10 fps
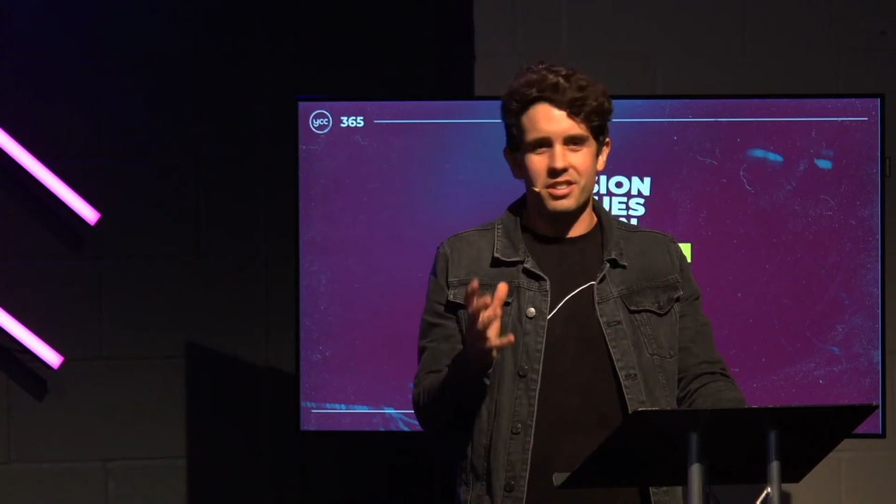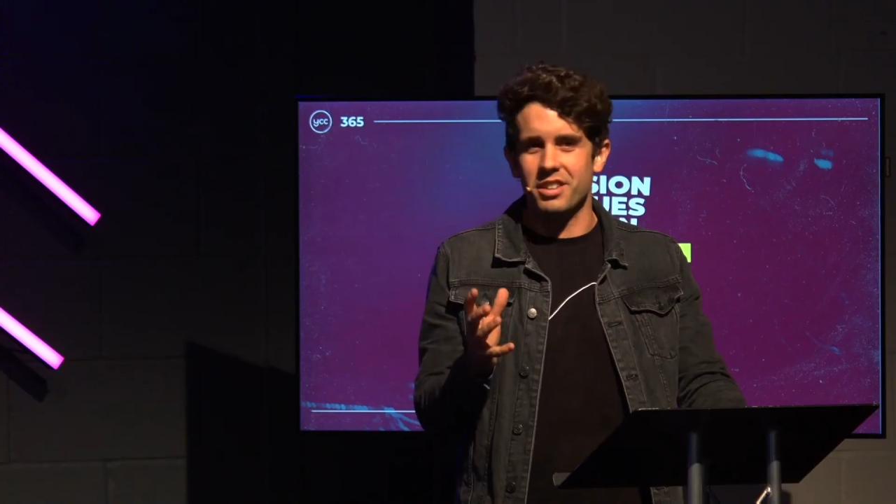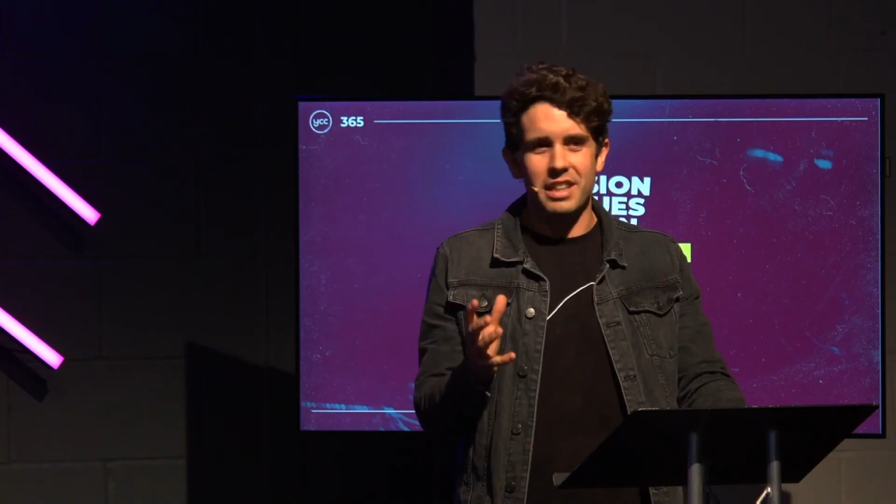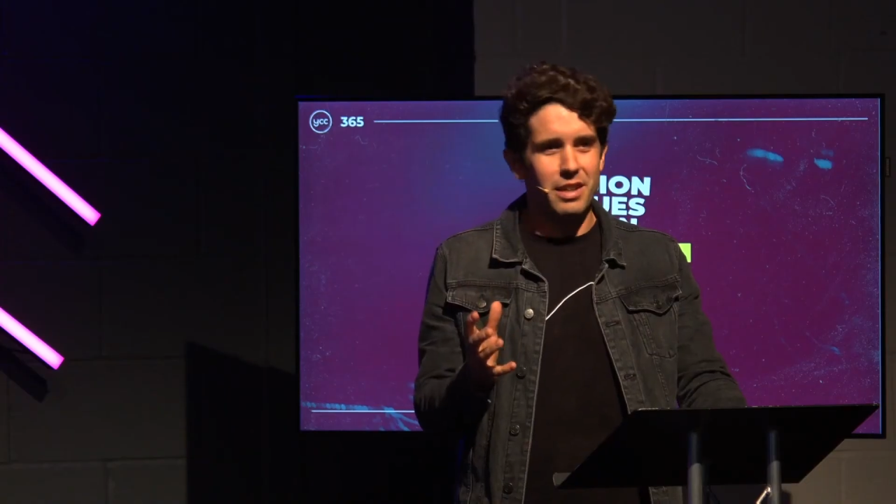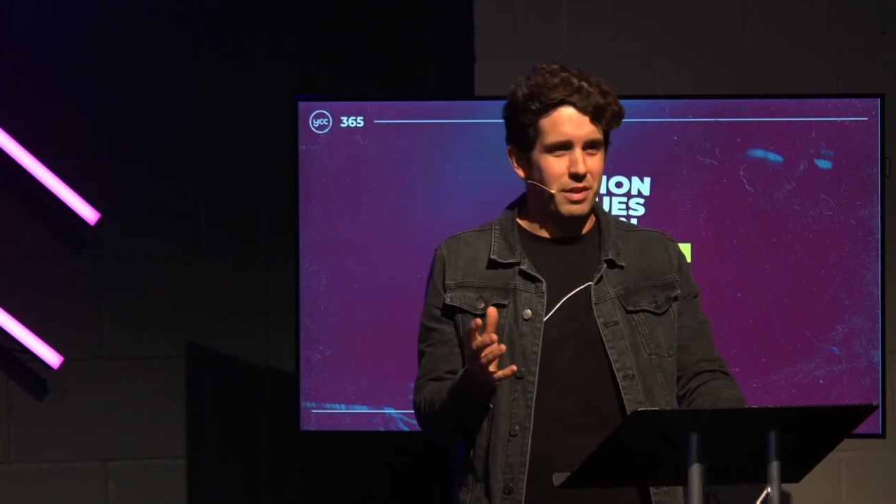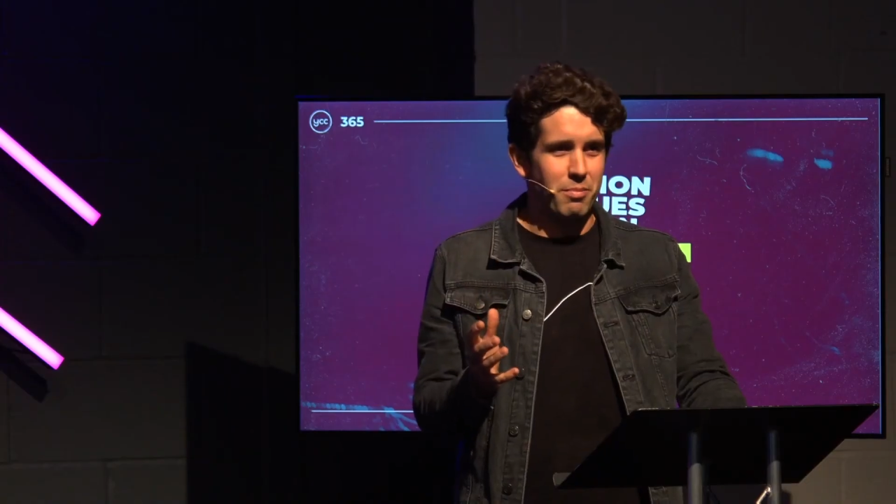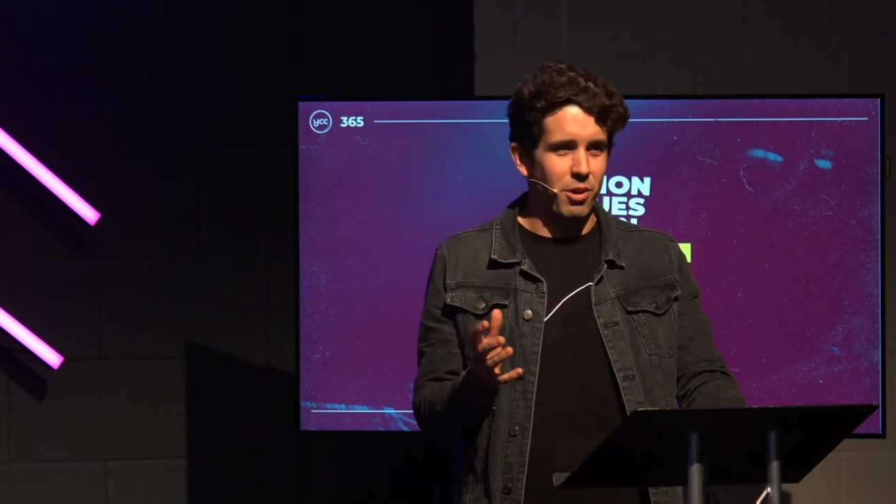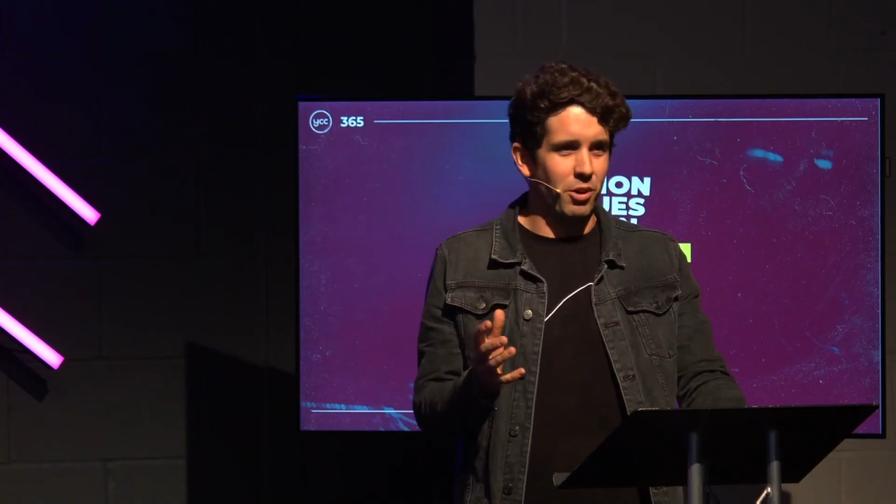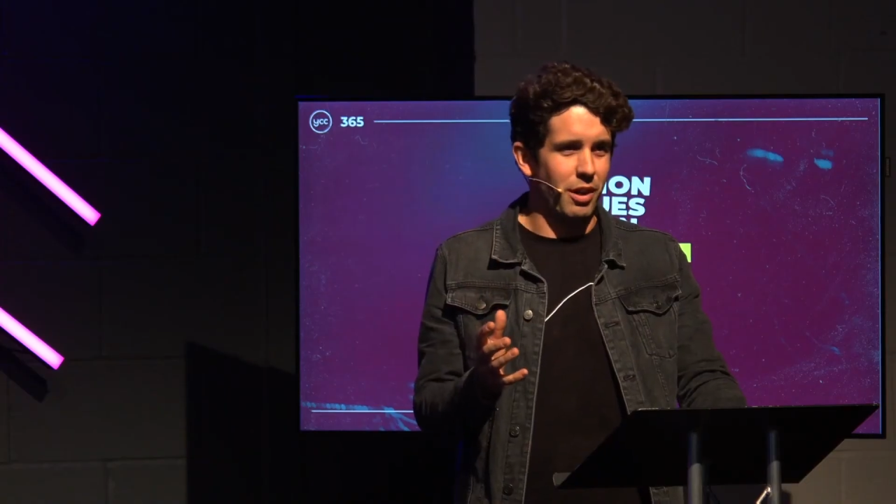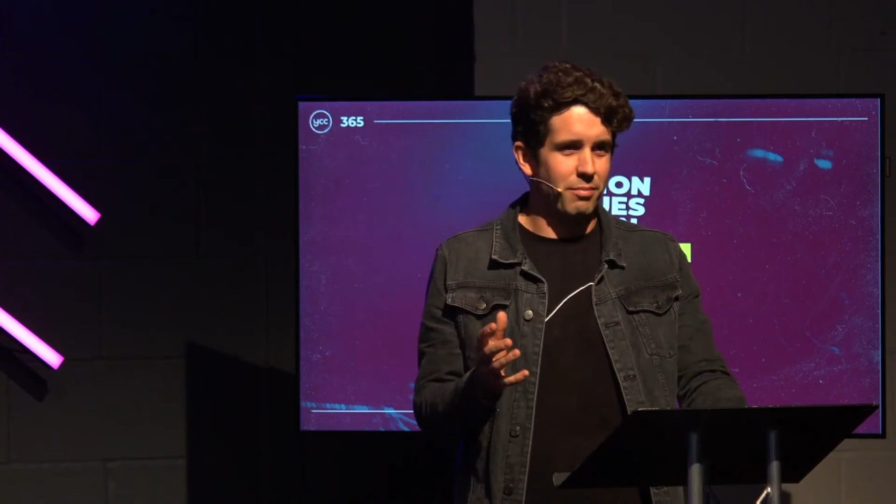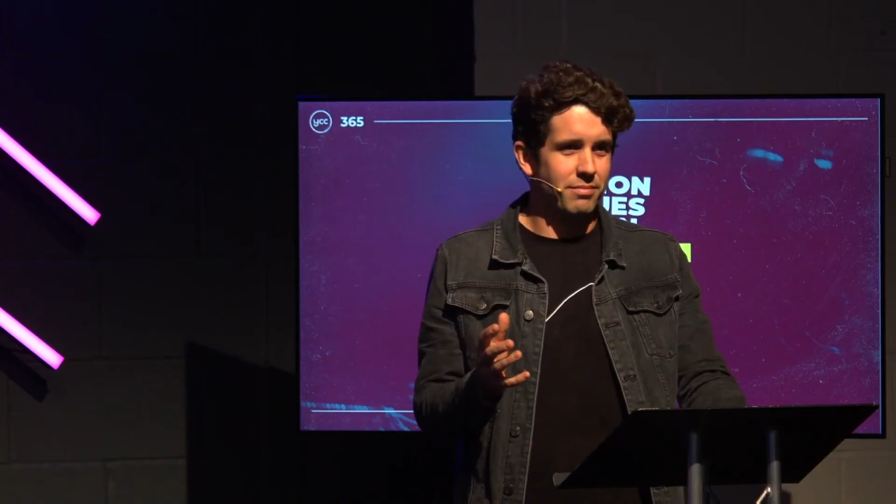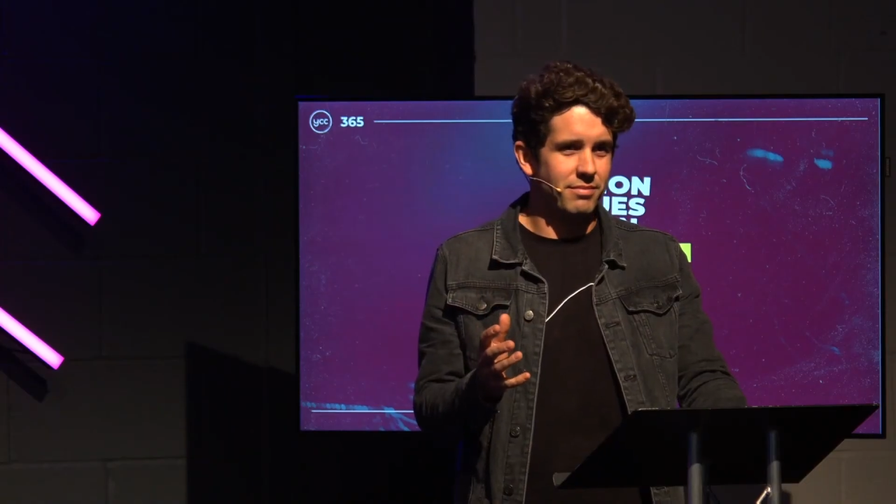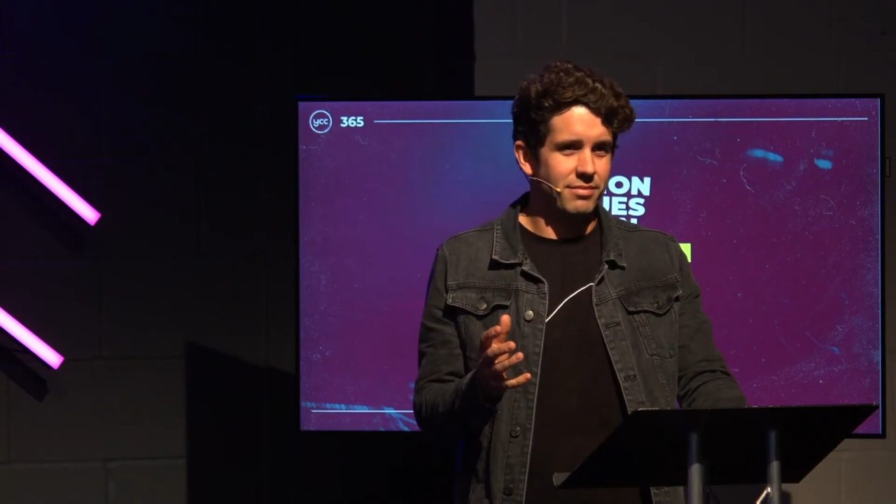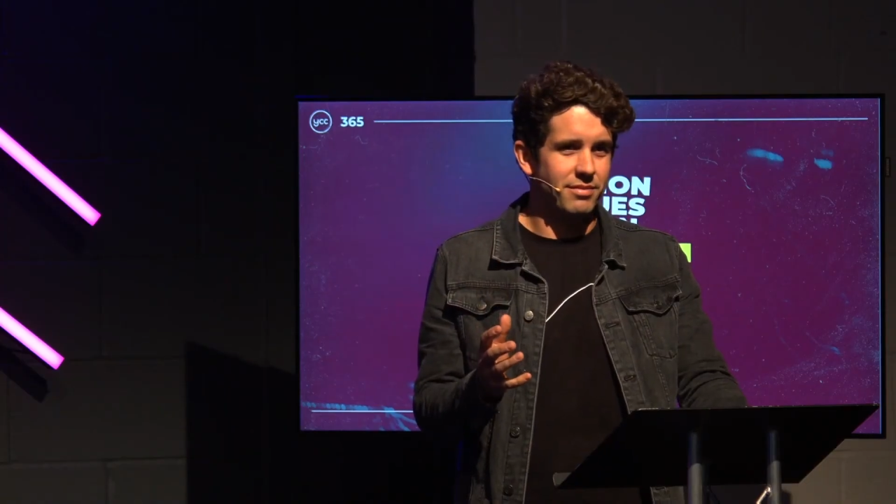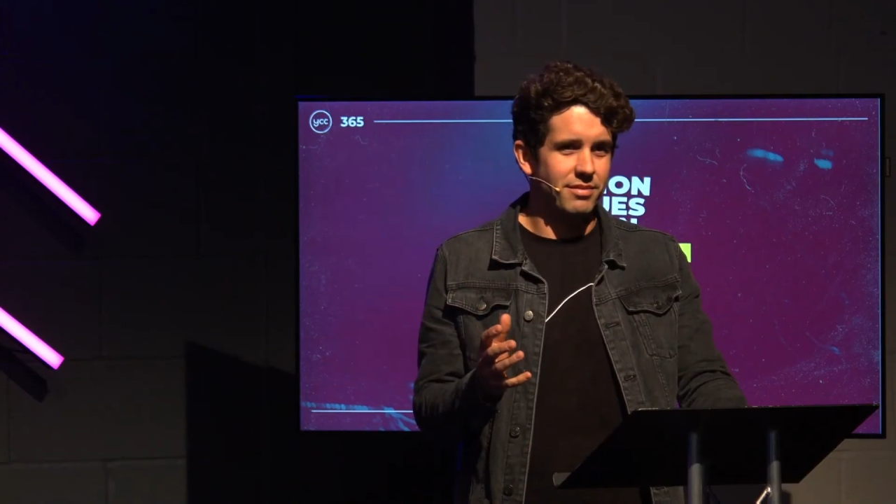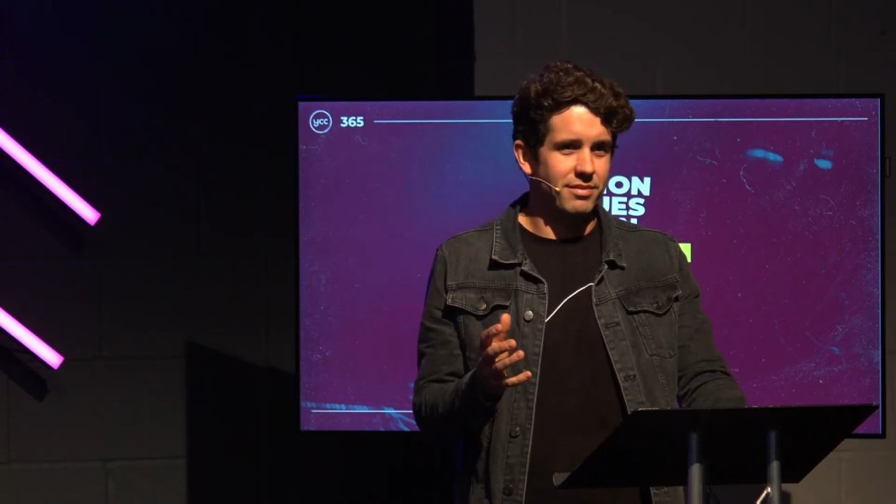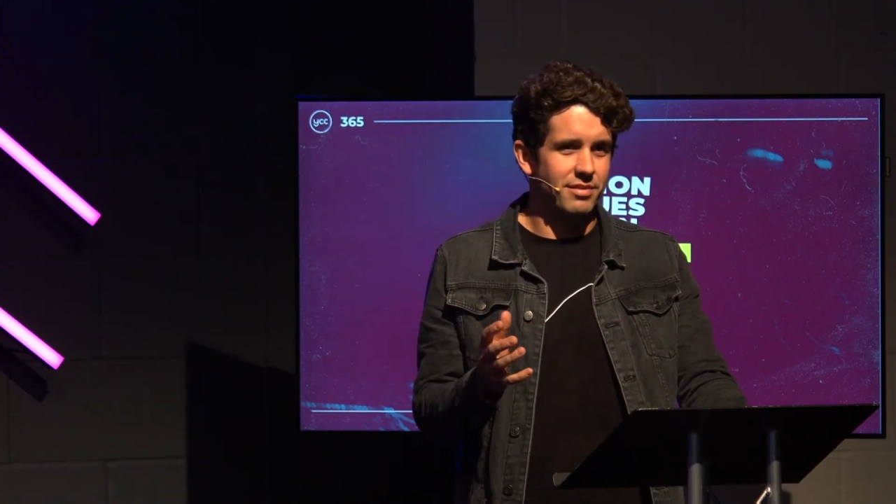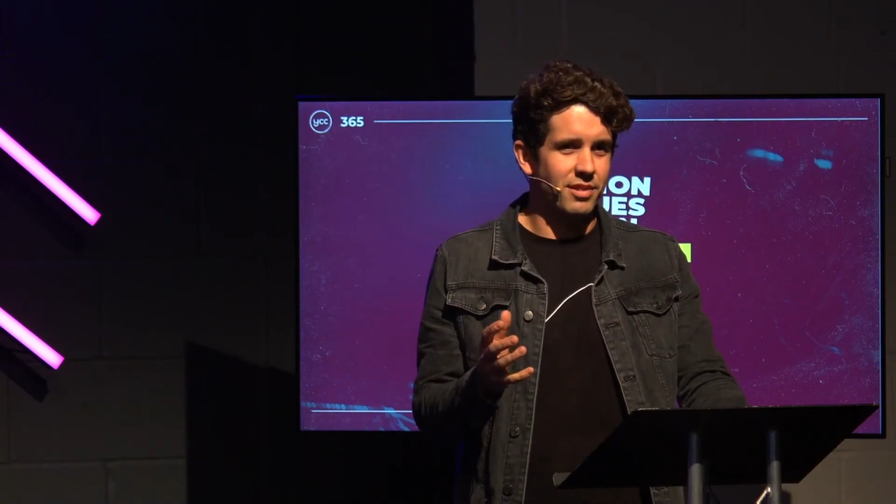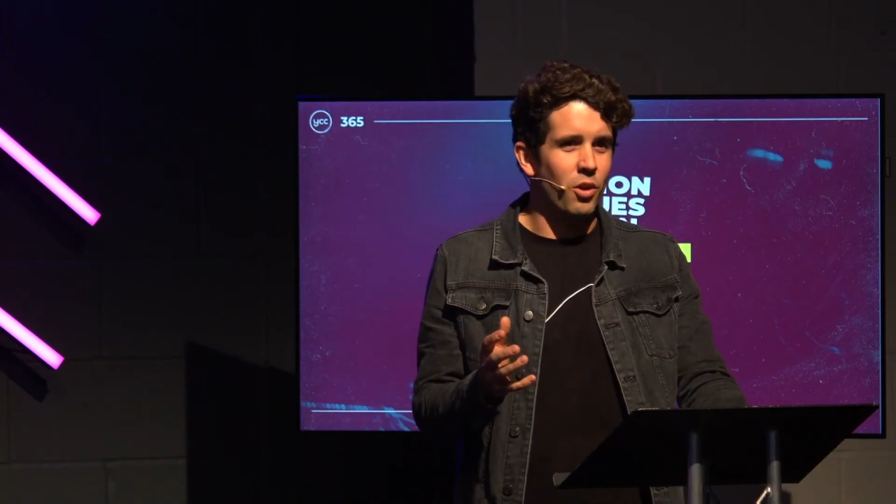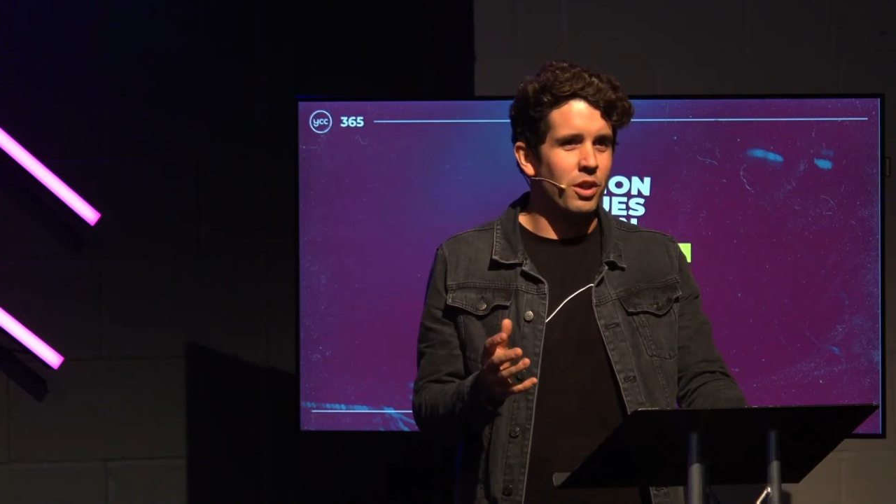a TV program
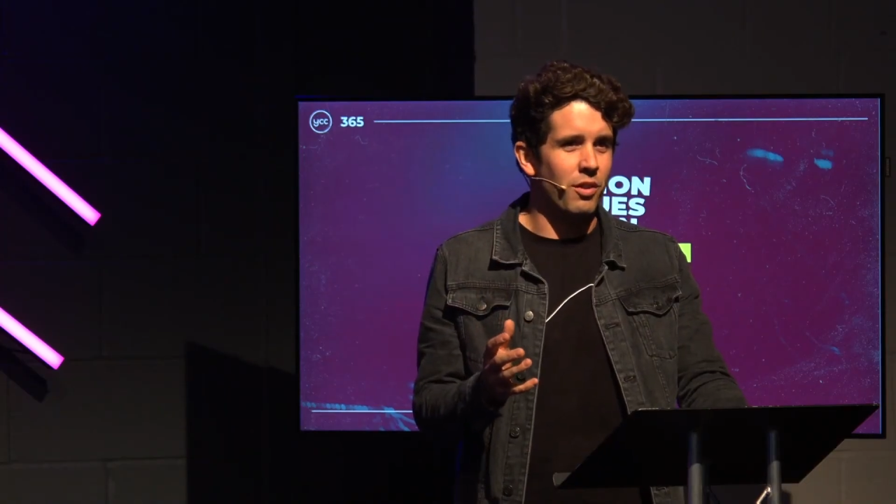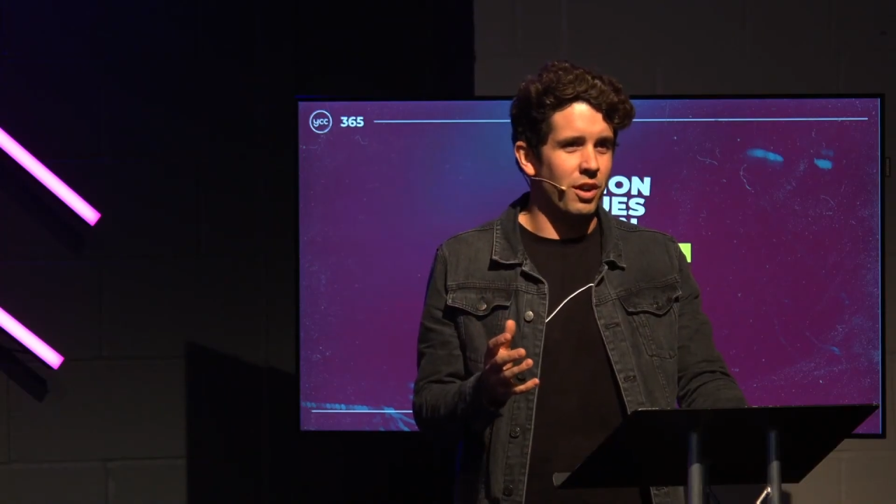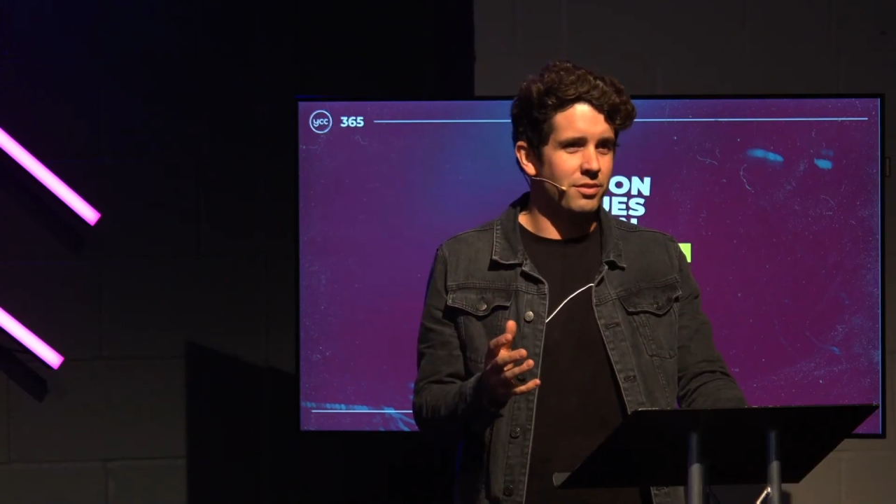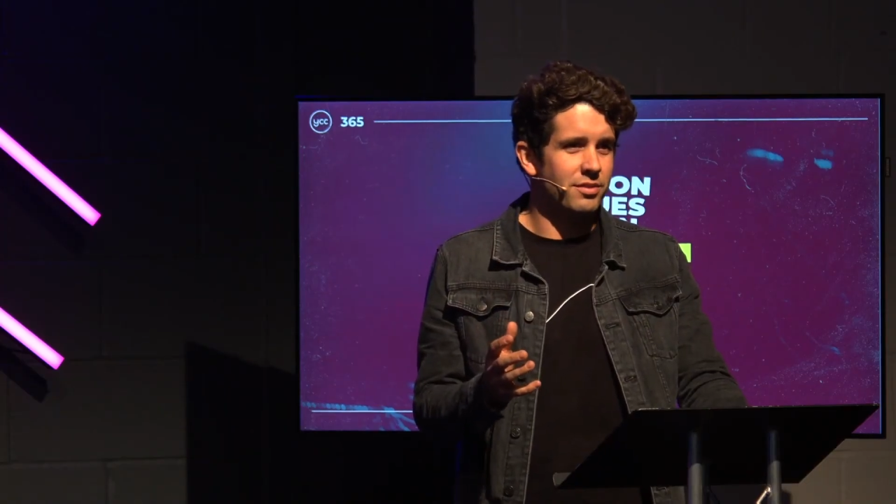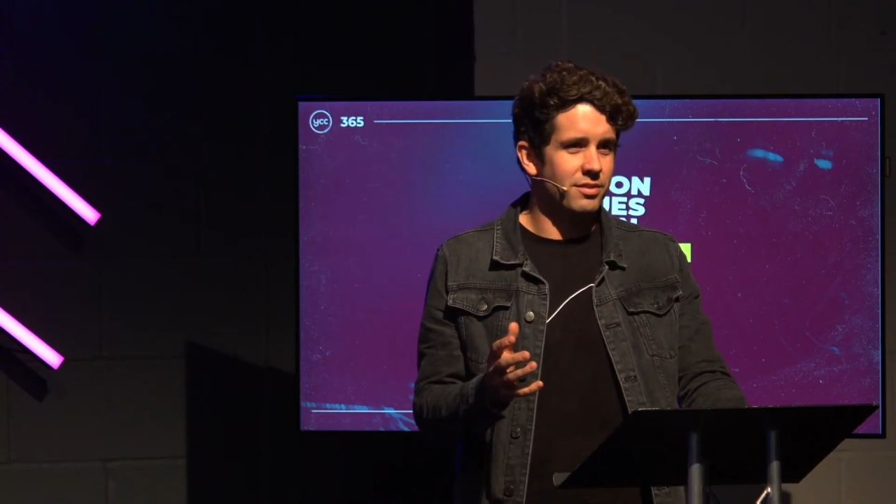on their own.